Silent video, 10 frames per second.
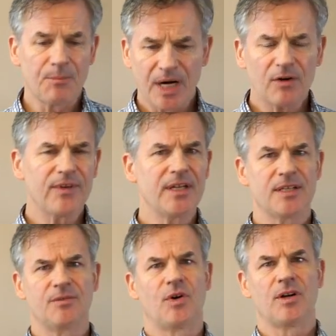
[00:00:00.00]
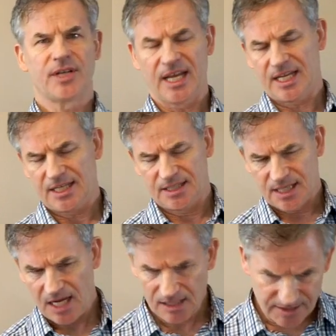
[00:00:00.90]
Power vented water tank,
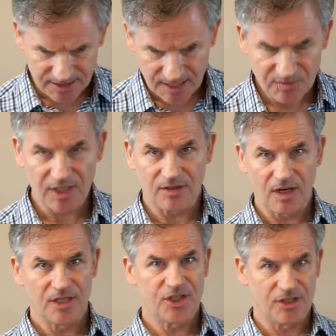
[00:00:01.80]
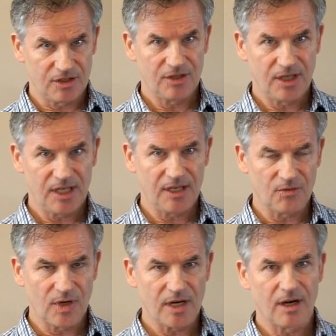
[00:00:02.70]
exactly the same technology in heating
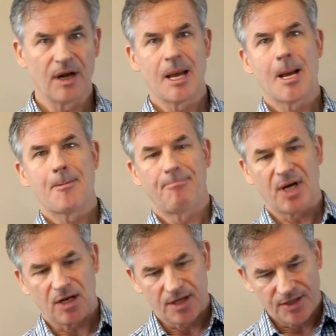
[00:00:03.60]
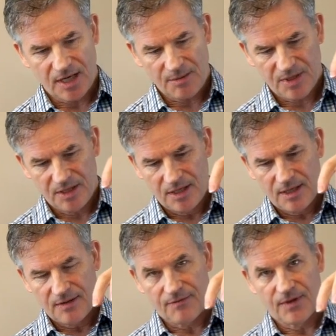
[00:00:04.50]
the water, but on top
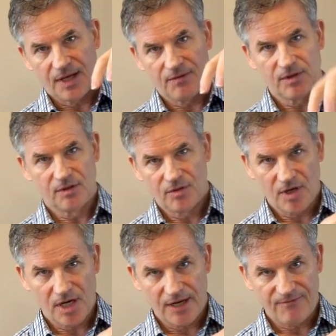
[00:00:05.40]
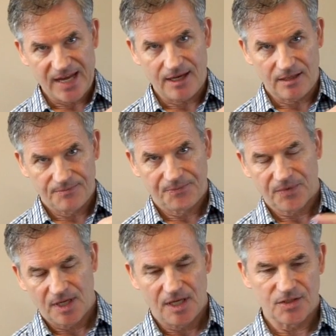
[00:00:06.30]
they've glued on a fan.
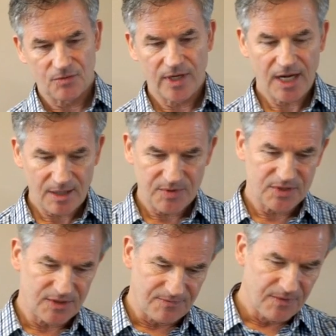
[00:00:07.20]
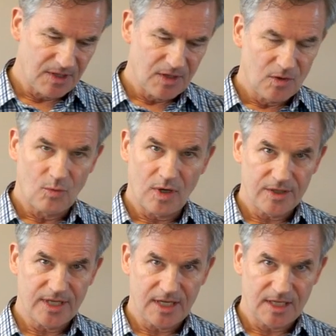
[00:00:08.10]
And so what happens, the water
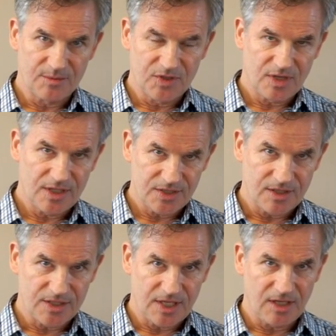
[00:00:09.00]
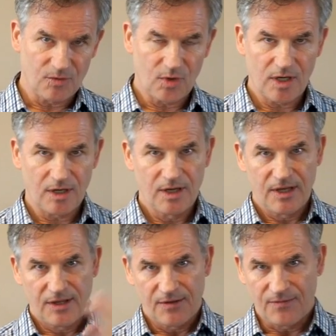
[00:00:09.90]
tank comes on, starts heating the water,
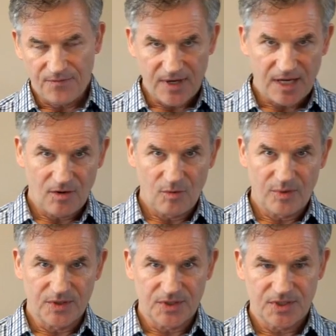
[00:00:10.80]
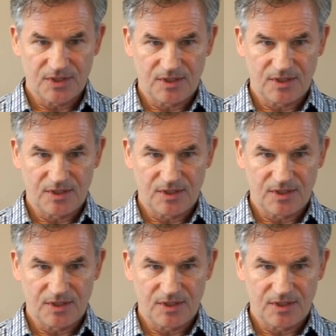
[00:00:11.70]
the fan opens